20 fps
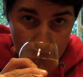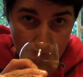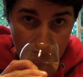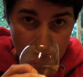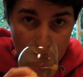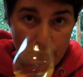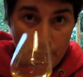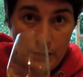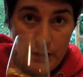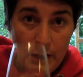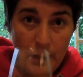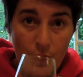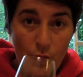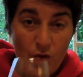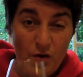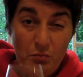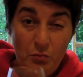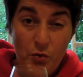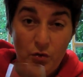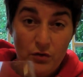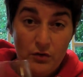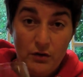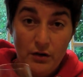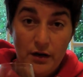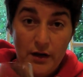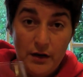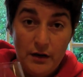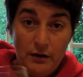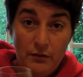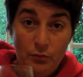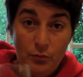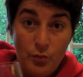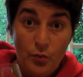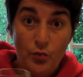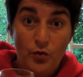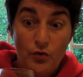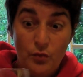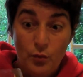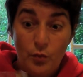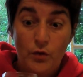That's a bit like what modern,
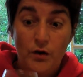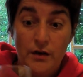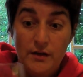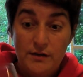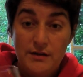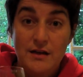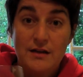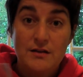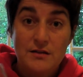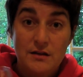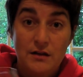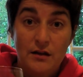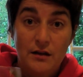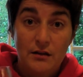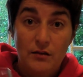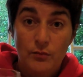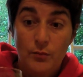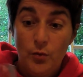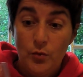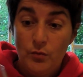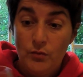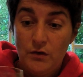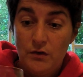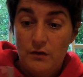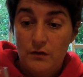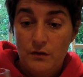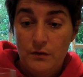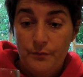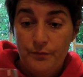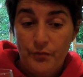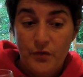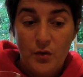modern wine tastes like at the moment.